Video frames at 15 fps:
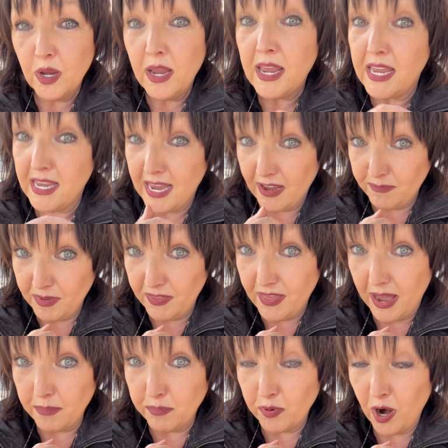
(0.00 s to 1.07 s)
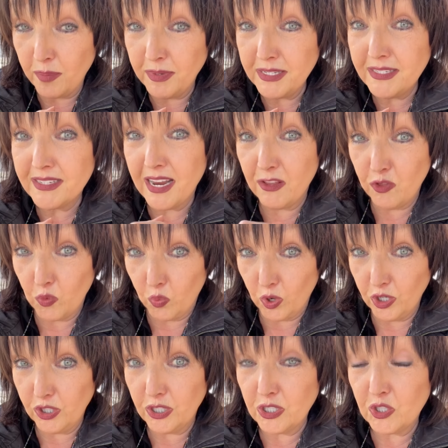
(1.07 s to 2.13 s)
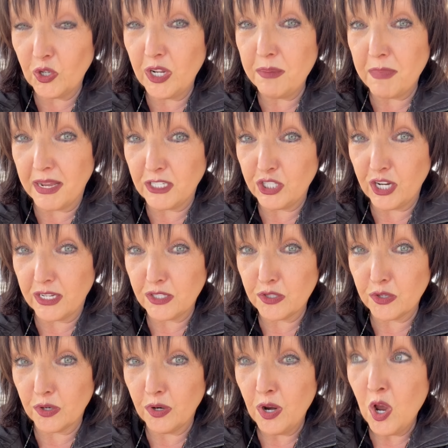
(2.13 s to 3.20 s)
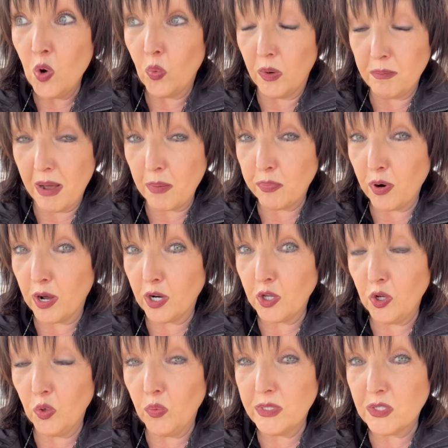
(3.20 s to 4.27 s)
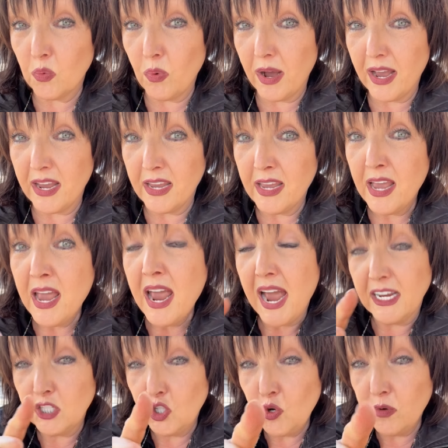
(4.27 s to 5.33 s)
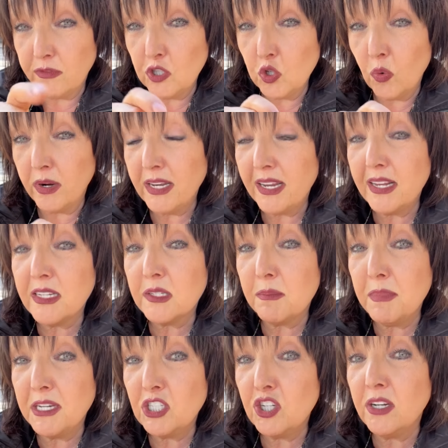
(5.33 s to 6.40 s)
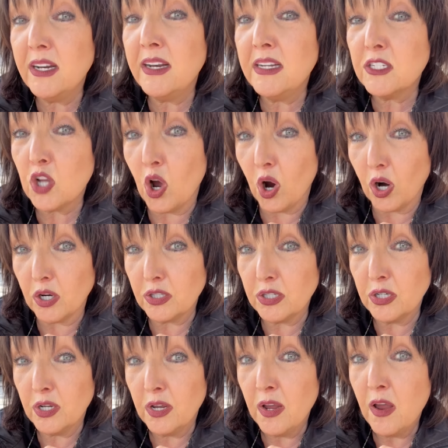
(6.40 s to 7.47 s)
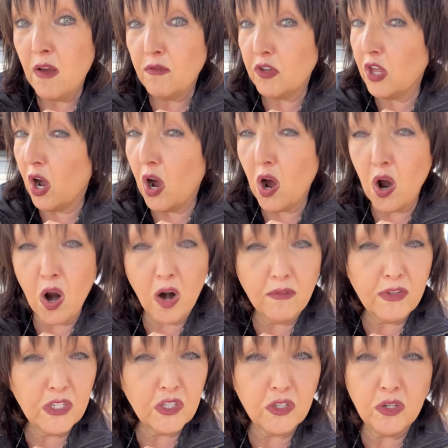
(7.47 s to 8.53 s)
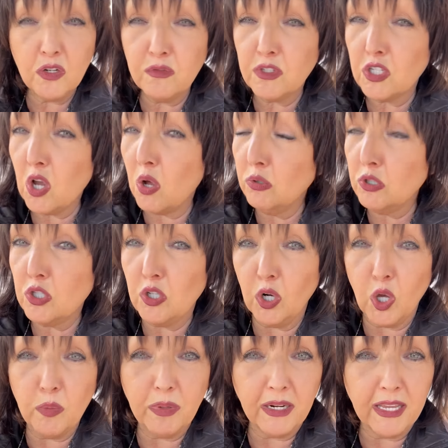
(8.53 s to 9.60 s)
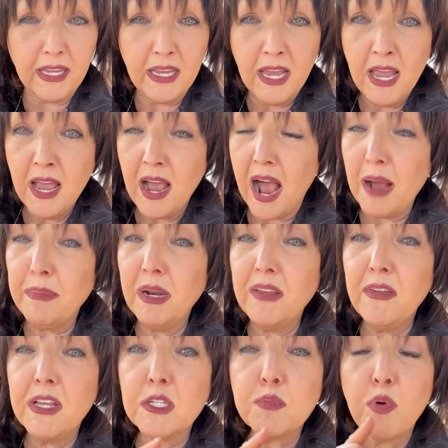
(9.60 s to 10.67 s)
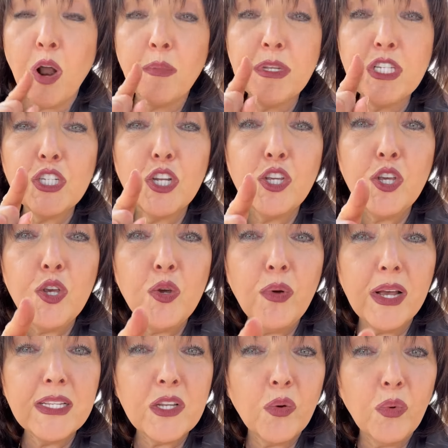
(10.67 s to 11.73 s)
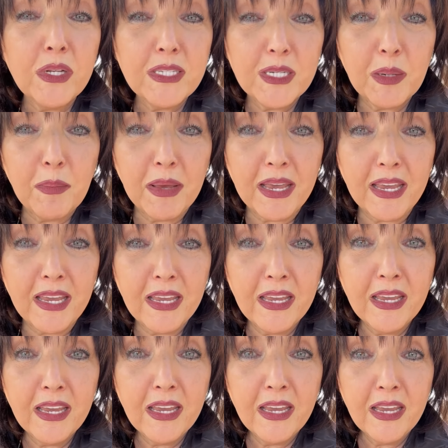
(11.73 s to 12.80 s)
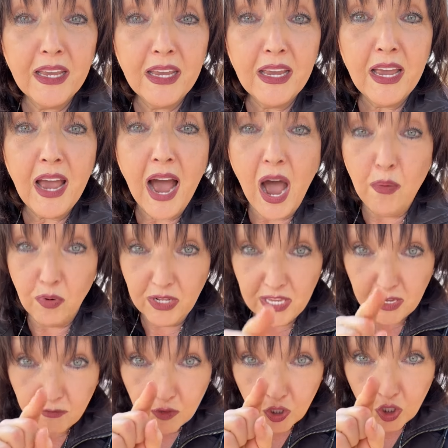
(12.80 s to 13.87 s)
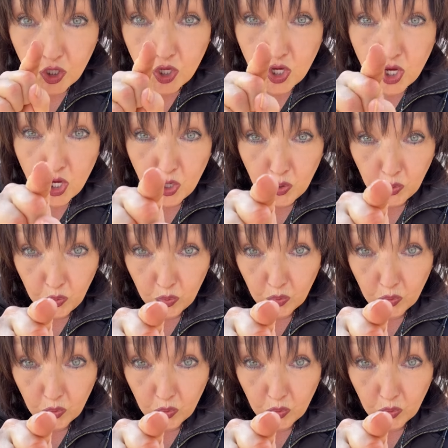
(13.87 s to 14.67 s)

He gave me that promise in the word concerning Manchester when my prodigal was away. As you have joined his mission in his heart for the harvest of souls globally, I believe his promise to you as it was to me. I will give you